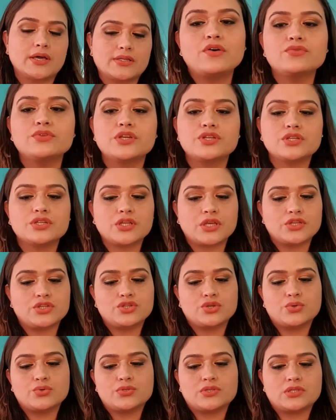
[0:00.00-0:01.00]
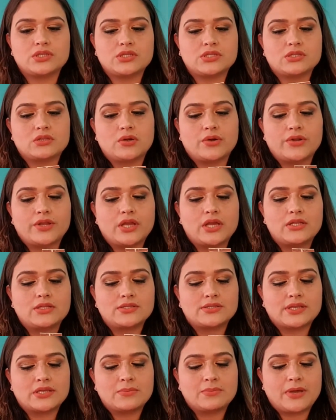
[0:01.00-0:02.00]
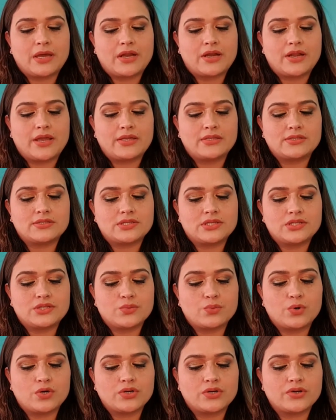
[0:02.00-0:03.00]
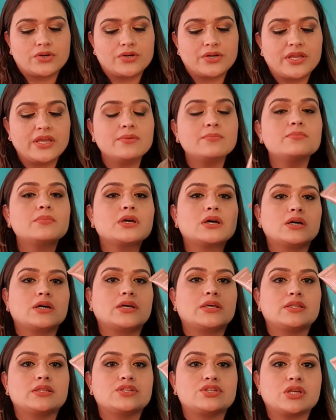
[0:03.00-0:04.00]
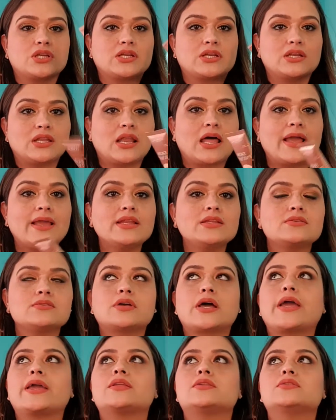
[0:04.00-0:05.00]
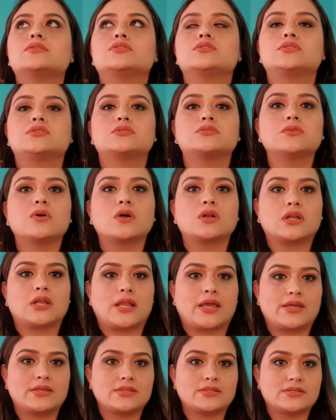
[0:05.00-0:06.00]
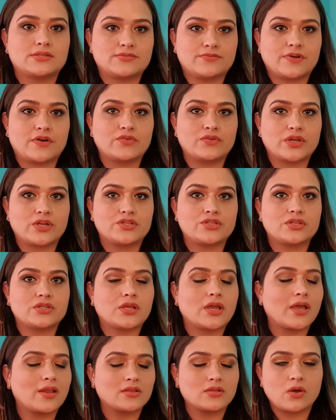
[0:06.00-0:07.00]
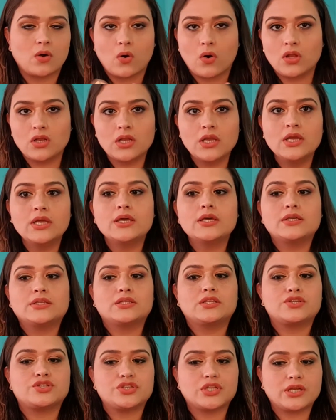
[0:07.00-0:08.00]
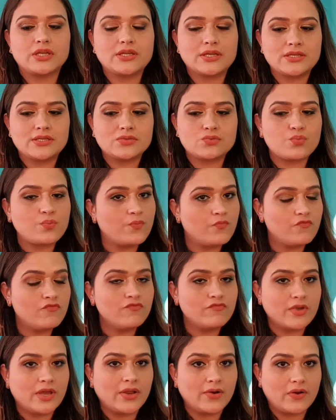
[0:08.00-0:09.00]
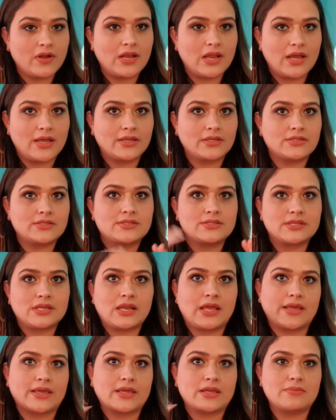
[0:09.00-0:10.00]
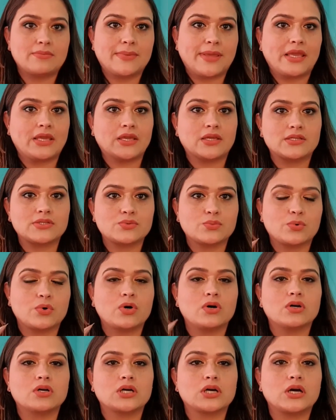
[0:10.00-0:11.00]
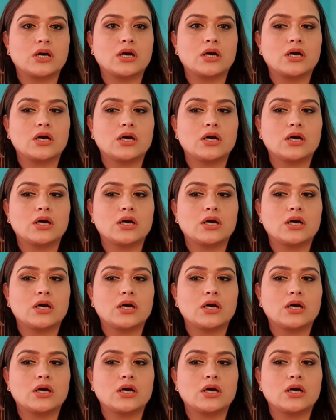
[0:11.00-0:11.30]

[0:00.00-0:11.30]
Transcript: Foundation, I chose this L'Oreal Skin Paradise Tinted Water Cream in the shade Light. I do not like this foundation at all. The shade is very light, still I can make it work